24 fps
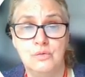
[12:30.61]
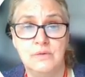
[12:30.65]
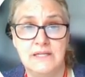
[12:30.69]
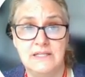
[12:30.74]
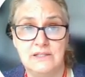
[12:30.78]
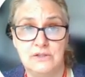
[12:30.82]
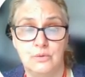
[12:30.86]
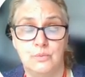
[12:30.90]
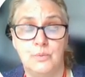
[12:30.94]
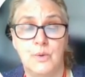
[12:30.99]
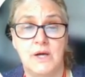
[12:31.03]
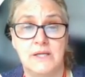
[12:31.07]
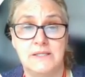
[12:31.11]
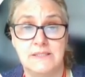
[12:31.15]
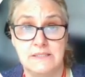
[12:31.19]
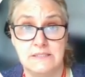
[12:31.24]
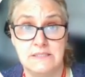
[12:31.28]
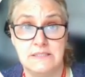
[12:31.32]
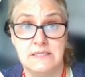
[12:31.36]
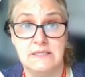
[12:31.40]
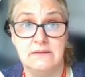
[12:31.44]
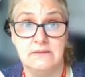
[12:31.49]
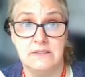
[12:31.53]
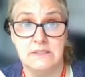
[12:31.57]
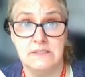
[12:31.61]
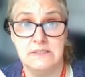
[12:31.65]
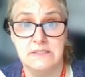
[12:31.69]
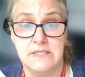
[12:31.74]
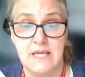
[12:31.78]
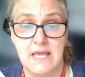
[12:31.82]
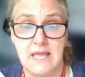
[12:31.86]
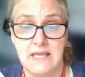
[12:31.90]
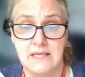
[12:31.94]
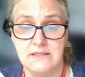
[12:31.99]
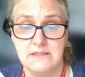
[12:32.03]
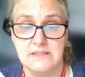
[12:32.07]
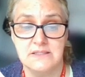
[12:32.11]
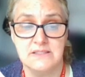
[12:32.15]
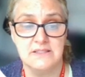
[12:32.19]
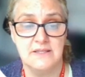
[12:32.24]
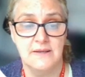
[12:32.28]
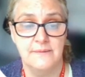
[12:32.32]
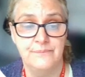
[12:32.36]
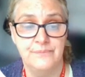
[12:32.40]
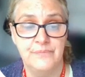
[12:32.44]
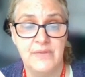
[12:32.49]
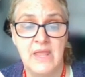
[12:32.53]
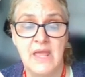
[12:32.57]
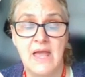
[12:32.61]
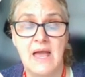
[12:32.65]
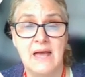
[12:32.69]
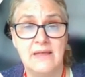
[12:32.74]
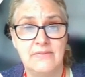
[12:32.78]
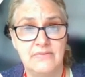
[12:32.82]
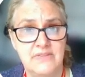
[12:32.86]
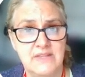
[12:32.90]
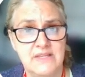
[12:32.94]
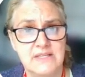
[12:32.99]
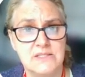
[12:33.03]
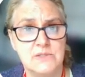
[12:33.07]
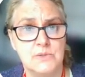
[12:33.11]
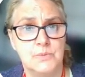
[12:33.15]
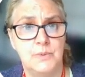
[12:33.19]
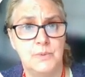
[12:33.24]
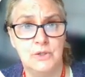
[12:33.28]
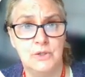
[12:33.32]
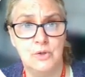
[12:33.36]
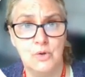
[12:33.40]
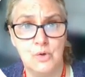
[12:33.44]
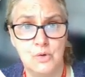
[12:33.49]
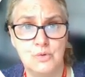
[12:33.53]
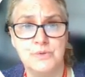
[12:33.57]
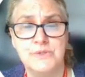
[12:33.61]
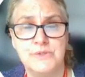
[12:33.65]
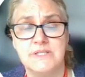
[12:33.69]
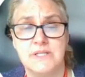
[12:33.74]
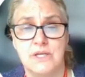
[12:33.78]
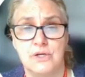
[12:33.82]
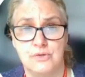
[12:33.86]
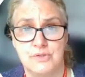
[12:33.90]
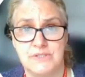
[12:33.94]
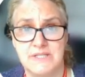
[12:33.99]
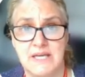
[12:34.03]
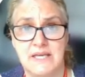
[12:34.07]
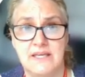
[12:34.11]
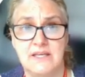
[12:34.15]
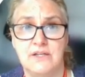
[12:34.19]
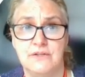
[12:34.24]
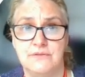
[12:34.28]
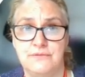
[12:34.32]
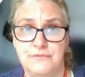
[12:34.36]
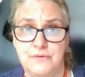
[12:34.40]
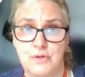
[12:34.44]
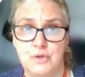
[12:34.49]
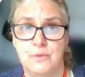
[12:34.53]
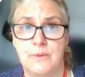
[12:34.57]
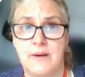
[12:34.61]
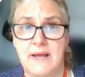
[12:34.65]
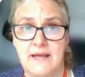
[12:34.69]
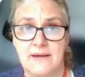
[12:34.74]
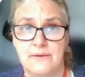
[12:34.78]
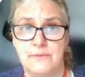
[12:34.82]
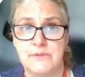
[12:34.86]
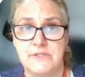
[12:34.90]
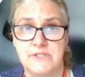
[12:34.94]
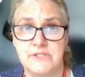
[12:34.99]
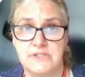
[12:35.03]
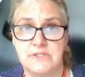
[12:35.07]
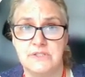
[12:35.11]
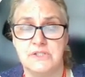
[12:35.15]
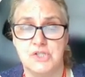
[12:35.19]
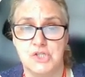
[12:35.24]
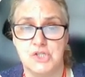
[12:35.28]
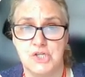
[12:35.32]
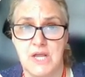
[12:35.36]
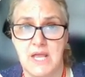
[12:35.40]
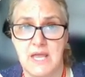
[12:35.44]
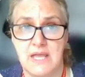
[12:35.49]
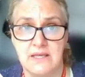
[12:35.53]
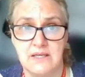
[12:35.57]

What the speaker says: Check your reference list still includes only the ones in the text.